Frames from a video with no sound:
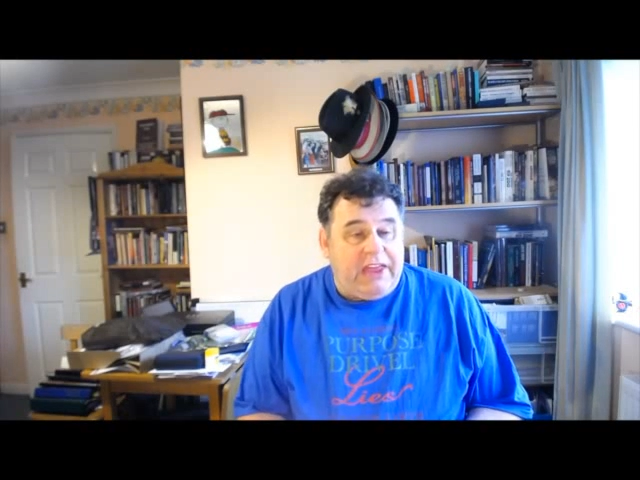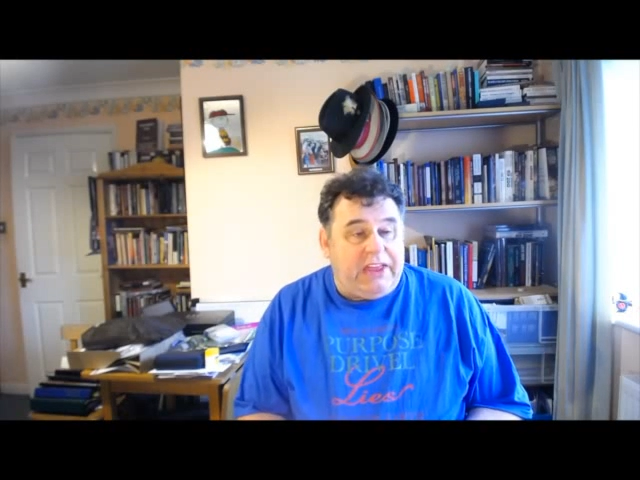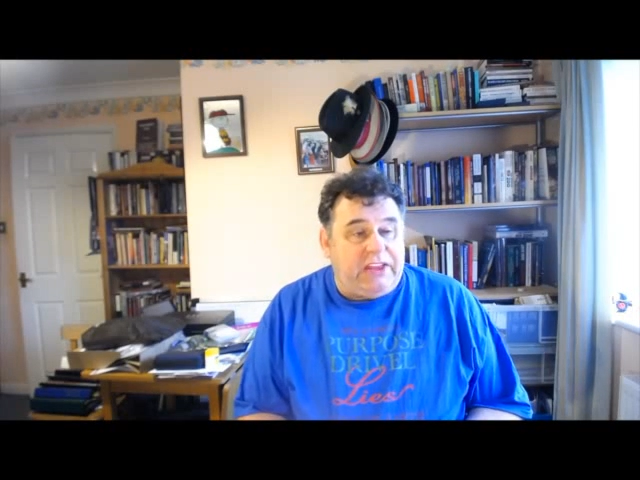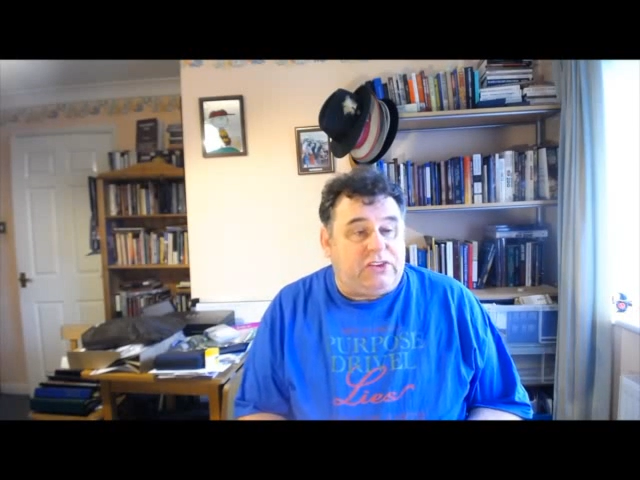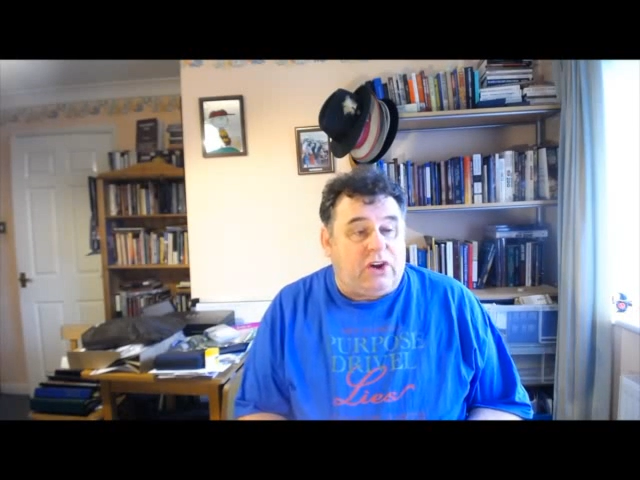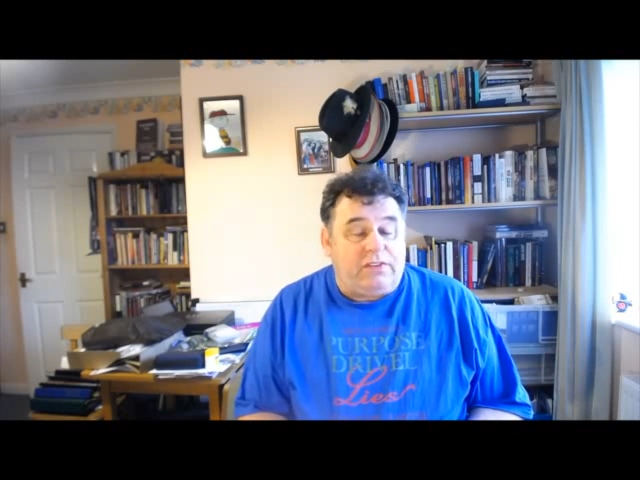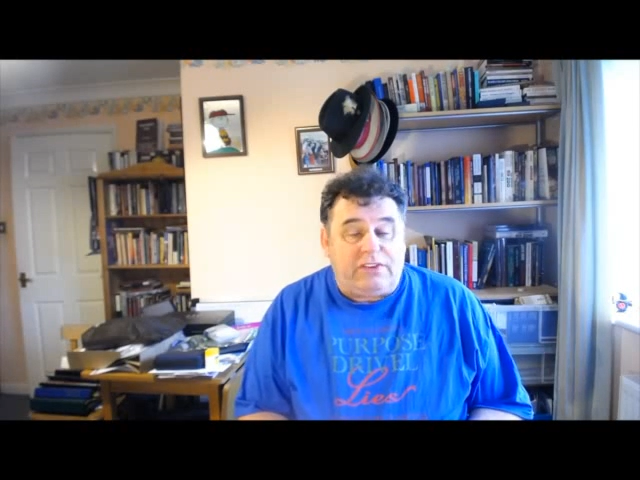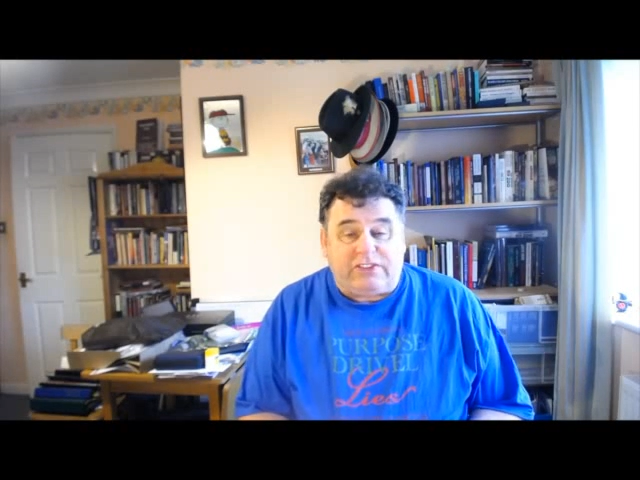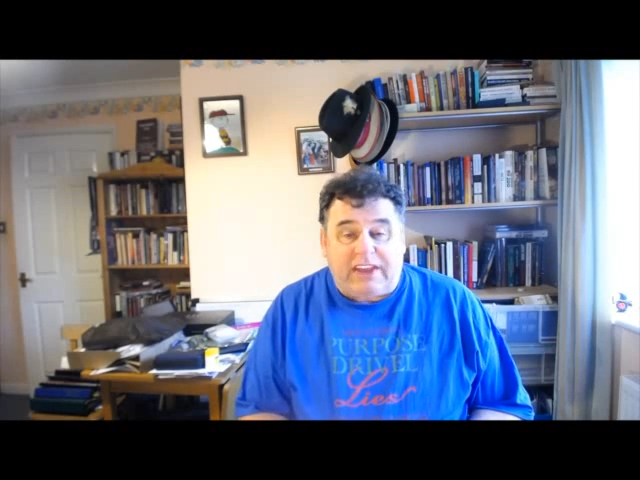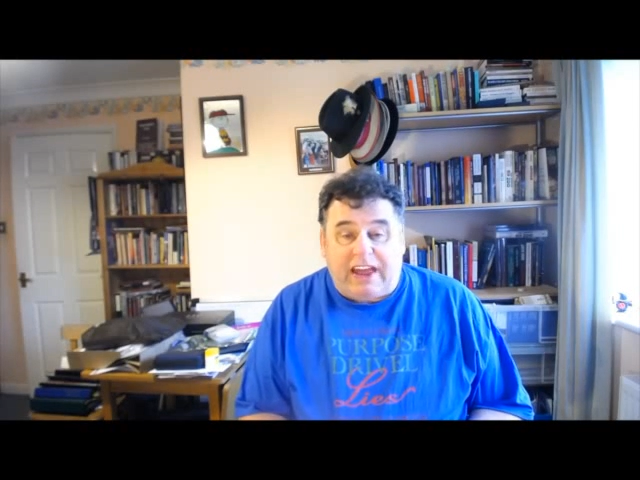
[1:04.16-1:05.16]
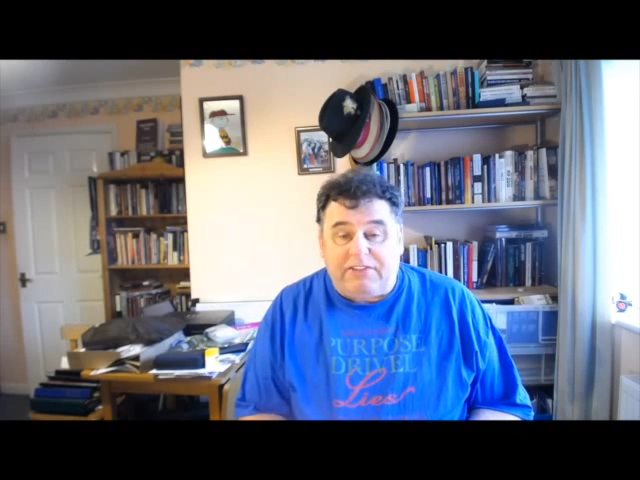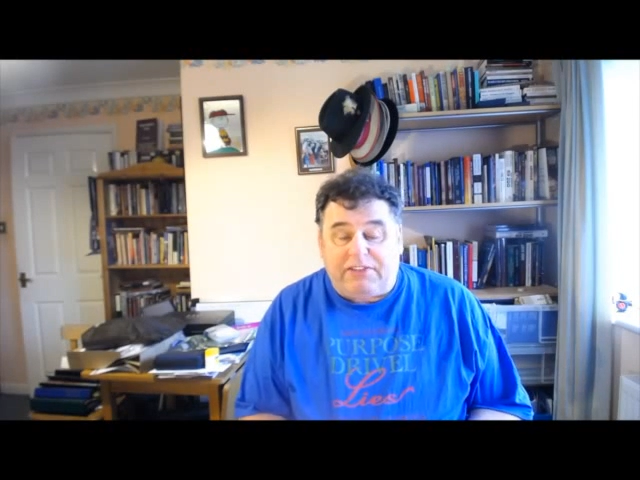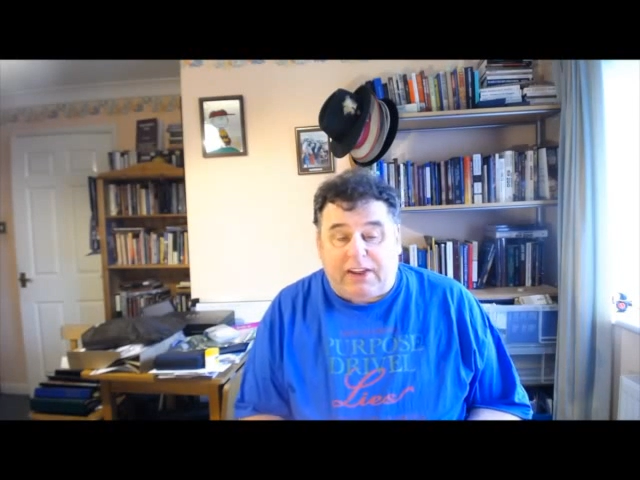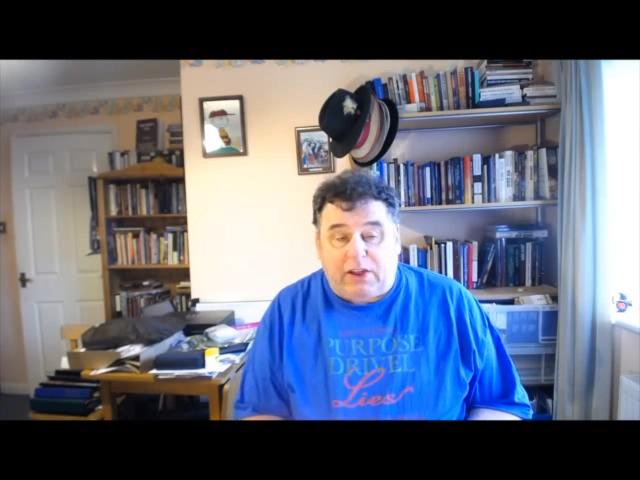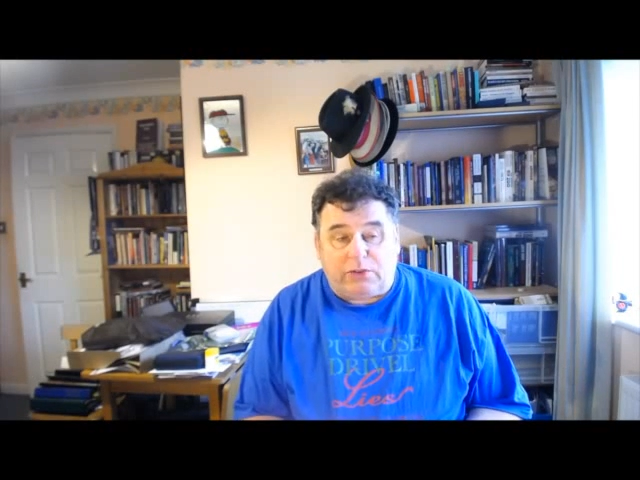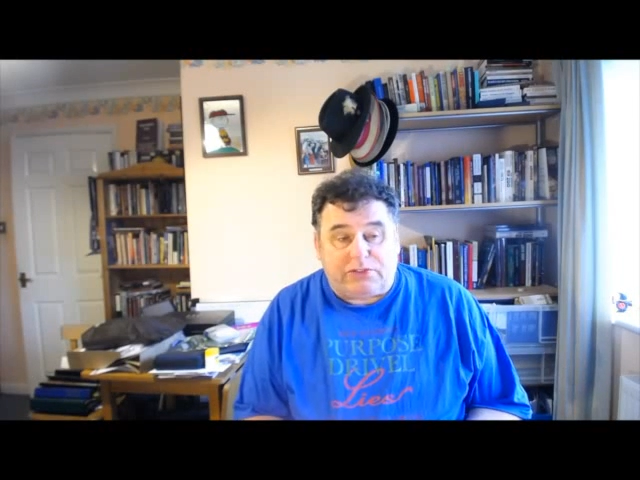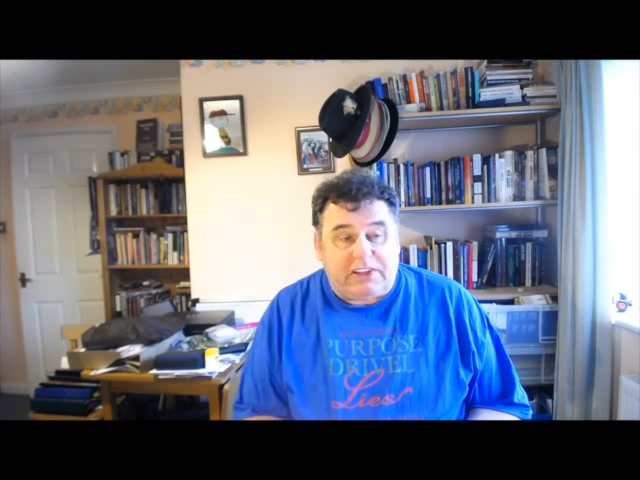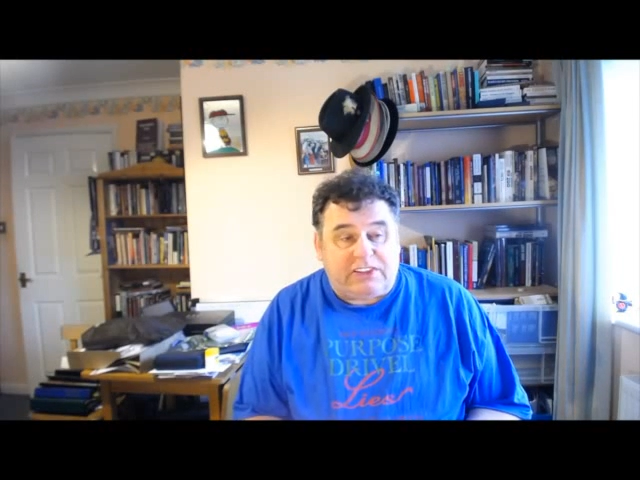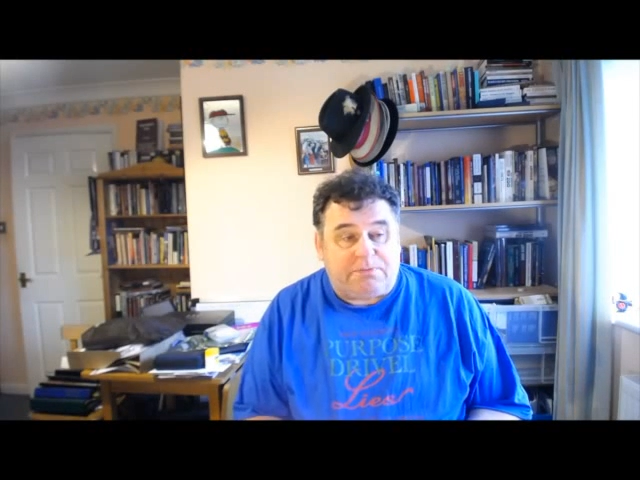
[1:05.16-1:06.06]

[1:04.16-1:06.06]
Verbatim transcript: To understand phagos, it's